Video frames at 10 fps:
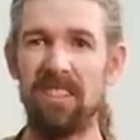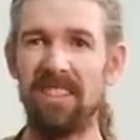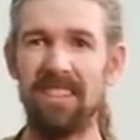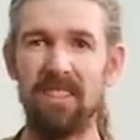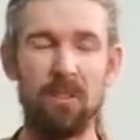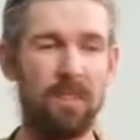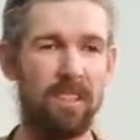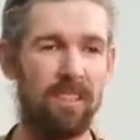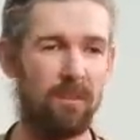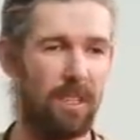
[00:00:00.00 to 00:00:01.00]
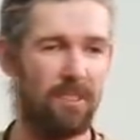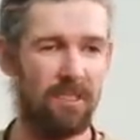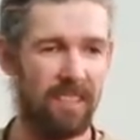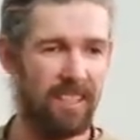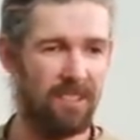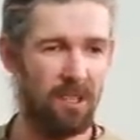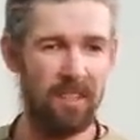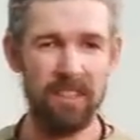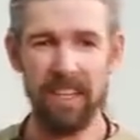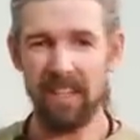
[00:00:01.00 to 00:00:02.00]
and raising kids on
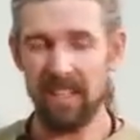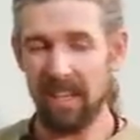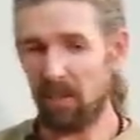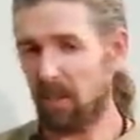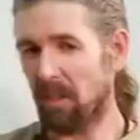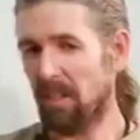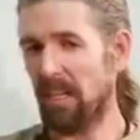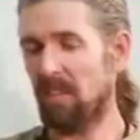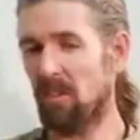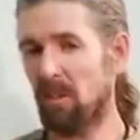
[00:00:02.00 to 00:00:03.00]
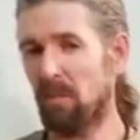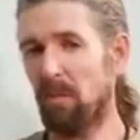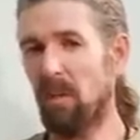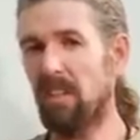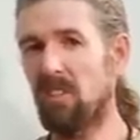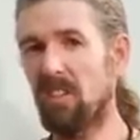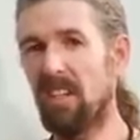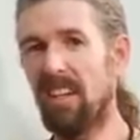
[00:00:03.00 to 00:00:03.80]
the land and having a connection to the forest.